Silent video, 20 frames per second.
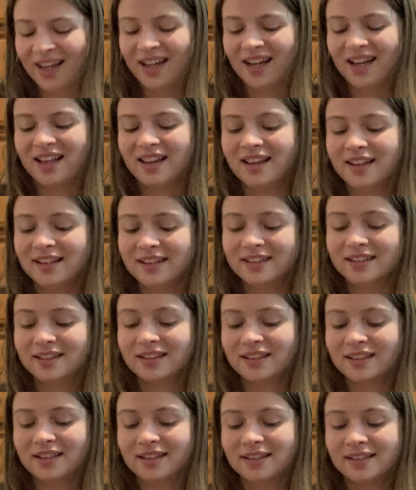And then
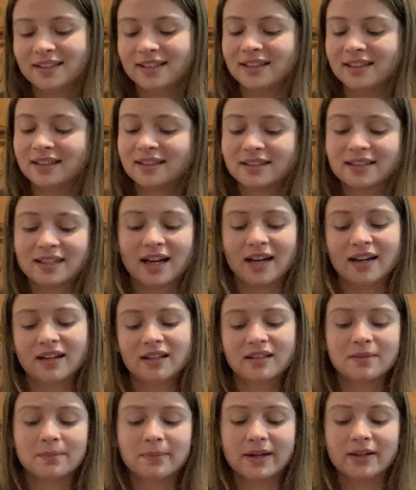he kind of
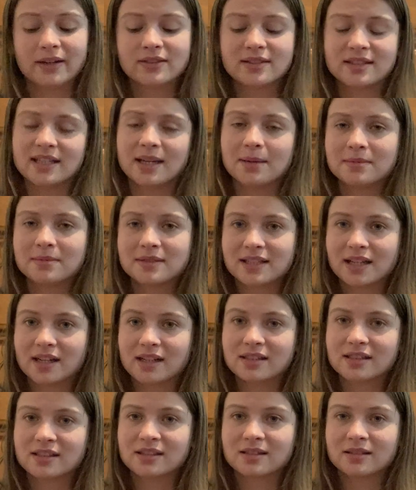compares
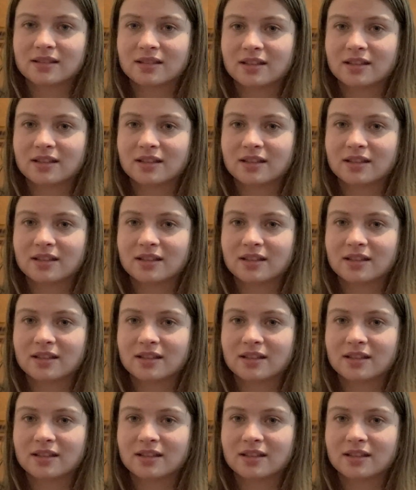same-sex